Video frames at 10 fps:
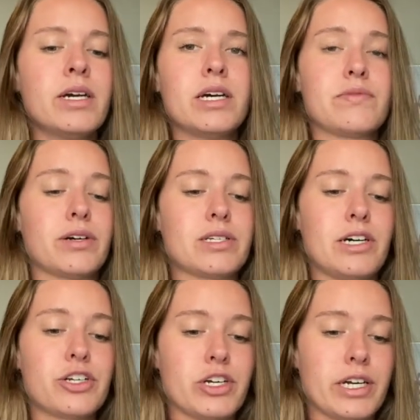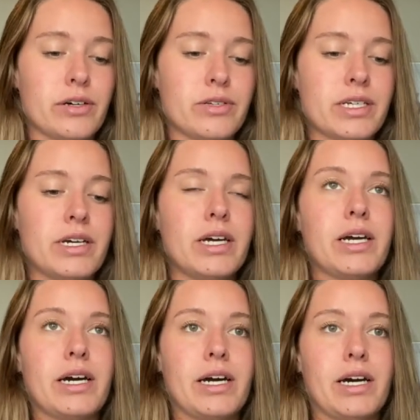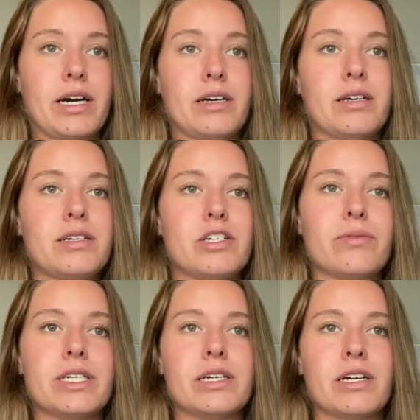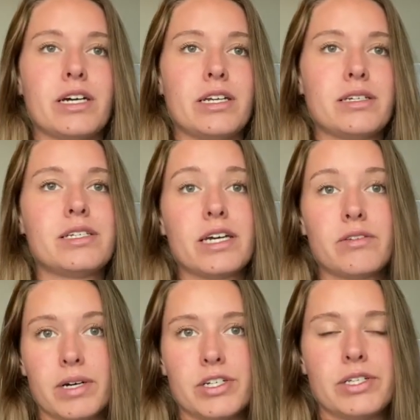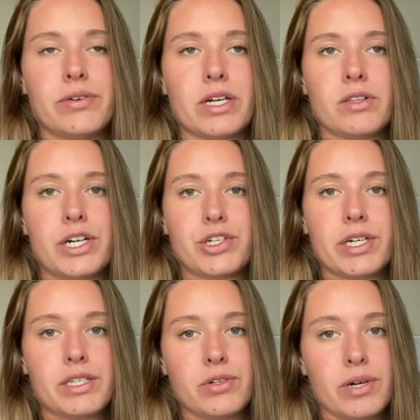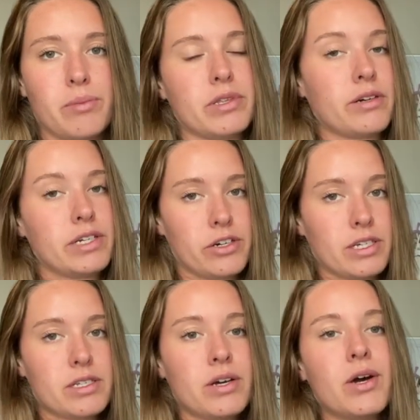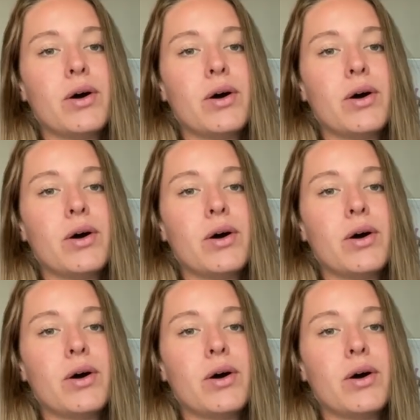As far as laundry goes, Theresa could sit while she's doing her laundry to help with her endurance,